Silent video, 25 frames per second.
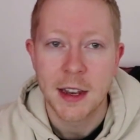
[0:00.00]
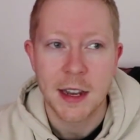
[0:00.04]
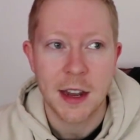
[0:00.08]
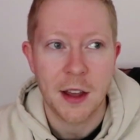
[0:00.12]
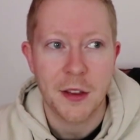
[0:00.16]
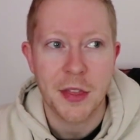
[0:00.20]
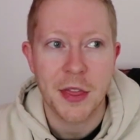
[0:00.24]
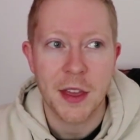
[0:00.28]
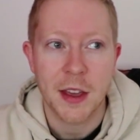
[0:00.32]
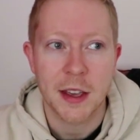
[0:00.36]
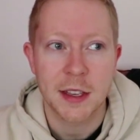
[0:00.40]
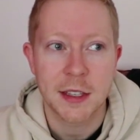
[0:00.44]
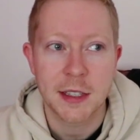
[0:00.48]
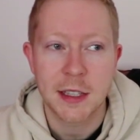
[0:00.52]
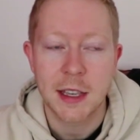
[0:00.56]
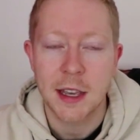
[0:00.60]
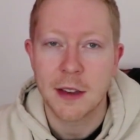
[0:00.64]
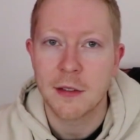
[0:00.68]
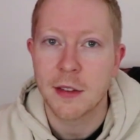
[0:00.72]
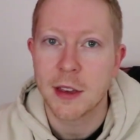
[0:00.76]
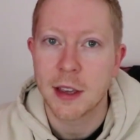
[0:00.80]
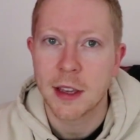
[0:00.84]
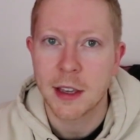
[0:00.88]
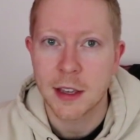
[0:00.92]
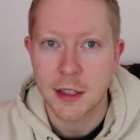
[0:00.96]
Now
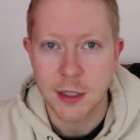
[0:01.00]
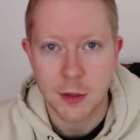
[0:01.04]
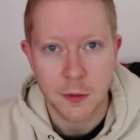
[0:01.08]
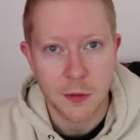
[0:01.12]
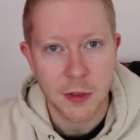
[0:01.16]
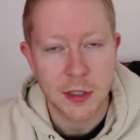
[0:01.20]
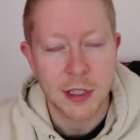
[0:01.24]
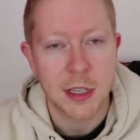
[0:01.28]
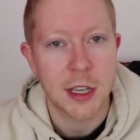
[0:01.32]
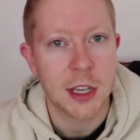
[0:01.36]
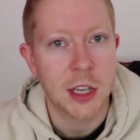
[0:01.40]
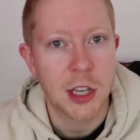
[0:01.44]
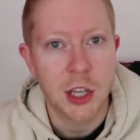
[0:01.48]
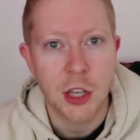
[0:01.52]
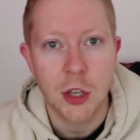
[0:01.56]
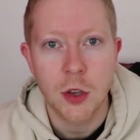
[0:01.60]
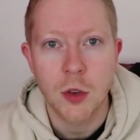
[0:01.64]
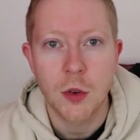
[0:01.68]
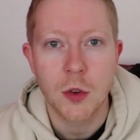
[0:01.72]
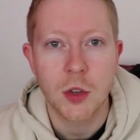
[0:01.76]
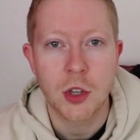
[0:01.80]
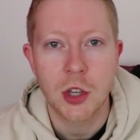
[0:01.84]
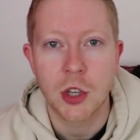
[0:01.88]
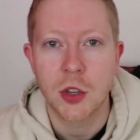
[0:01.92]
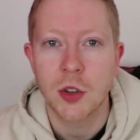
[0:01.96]
Thanksgiving is obviously a
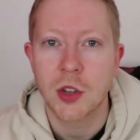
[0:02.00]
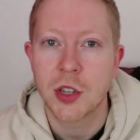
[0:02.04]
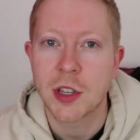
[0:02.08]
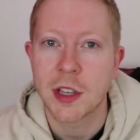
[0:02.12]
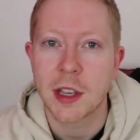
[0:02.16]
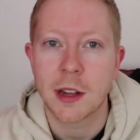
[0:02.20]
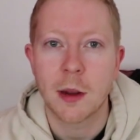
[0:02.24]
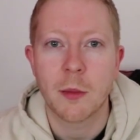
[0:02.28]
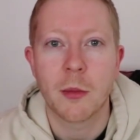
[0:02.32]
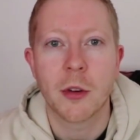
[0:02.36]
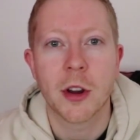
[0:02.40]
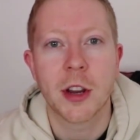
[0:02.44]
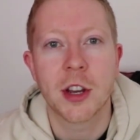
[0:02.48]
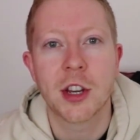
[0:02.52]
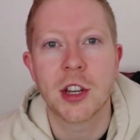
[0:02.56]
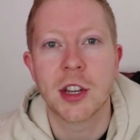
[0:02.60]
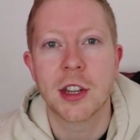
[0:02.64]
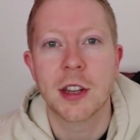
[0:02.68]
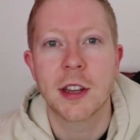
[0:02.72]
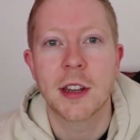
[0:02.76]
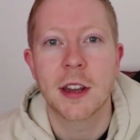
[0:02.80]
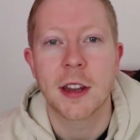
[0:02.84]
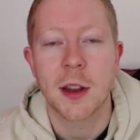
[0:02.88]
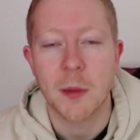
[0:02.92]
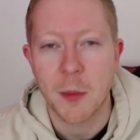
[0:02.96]
huge
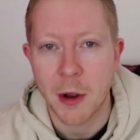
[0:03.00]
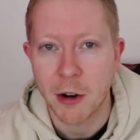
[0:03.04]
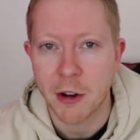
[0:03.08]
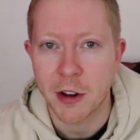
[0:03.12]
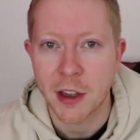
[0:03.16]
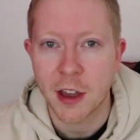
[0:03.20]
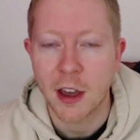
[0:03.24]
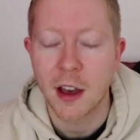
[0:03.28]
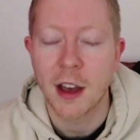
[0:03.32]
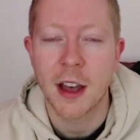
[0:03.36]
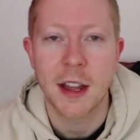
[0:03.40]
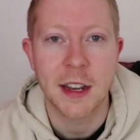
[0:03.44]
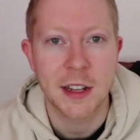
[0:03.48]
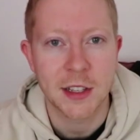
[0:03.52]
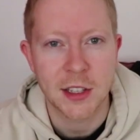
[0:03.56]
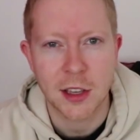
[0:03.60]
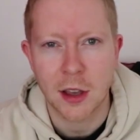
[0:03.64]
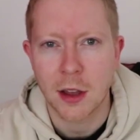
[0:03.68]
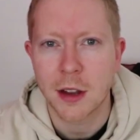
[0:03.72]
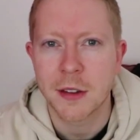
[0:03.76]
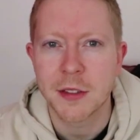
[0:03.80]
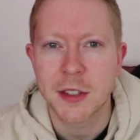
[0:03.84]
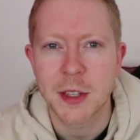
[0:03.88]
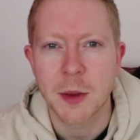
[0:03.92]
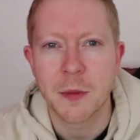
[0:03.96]
celebration in America, and it's
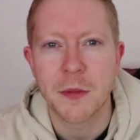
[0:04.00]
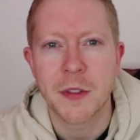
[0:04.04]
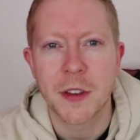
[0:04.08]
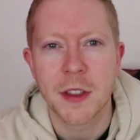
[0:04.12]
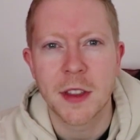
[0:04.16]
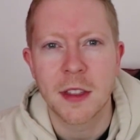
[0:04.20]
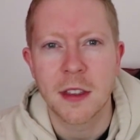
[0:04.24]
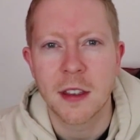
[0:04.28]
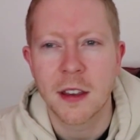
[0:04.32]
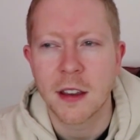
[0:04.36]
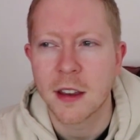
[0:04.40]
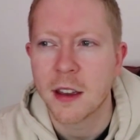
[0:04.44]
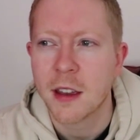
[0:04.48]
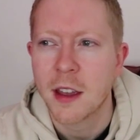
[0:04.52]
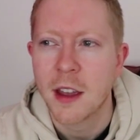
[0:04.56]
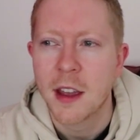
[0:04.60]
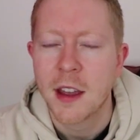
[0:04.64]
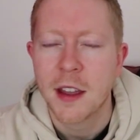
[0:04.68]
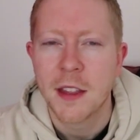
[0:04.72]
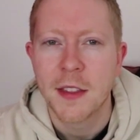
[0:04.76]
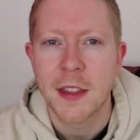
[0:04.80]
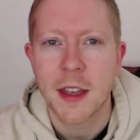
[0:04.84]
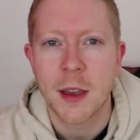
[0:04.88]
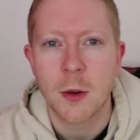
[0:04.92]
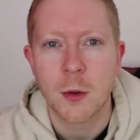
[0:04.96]
kind of something that
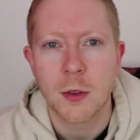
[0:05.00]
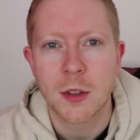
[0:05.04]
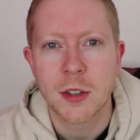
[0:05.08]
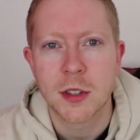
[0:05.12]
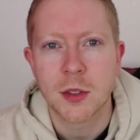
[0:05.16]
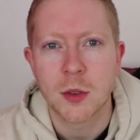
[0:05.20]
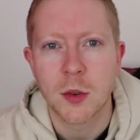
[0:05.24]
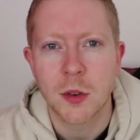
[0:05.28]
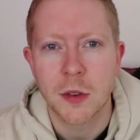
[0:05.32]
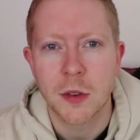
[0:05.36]
they would